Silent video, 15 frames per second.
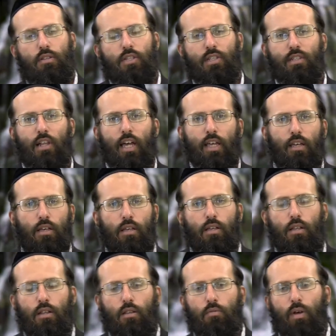just like
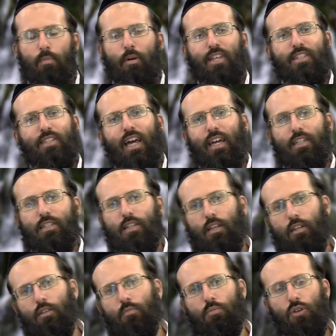Rabbi Sachs
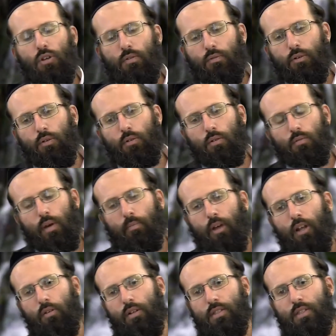said, a beautiful Rabbi
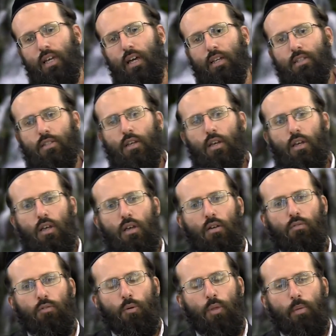Lord Sachs,
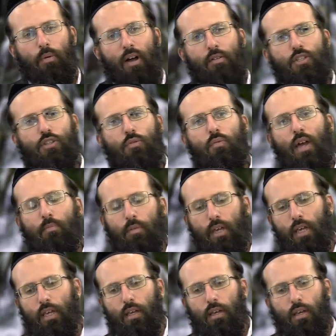from the Lubavitcher
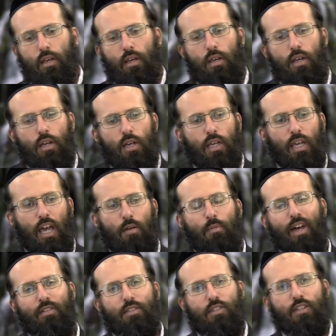Rebbe came
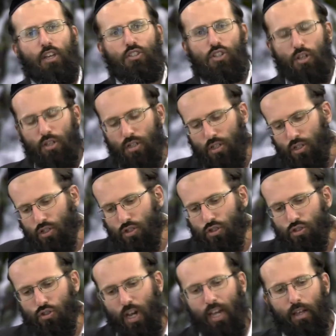out such a
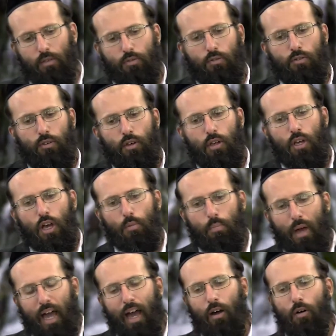strength, a
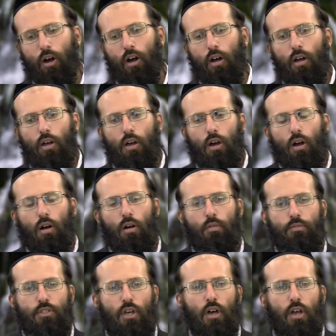power
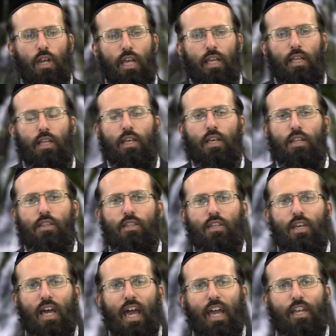of turning
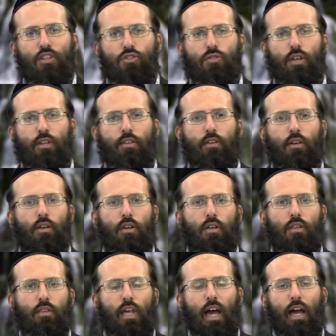the hatred
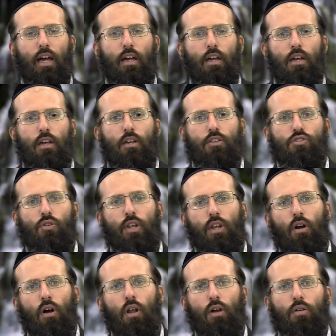that during
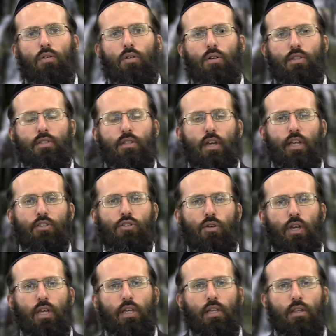the Holocaust and
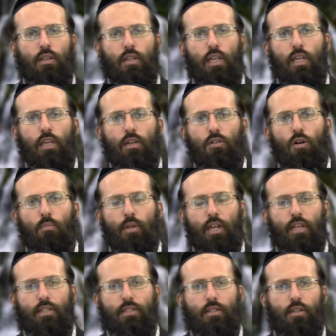during the
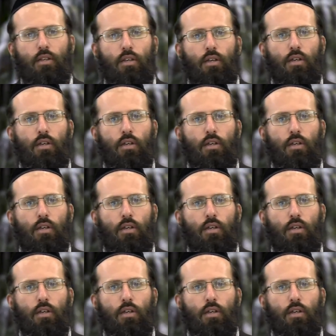communist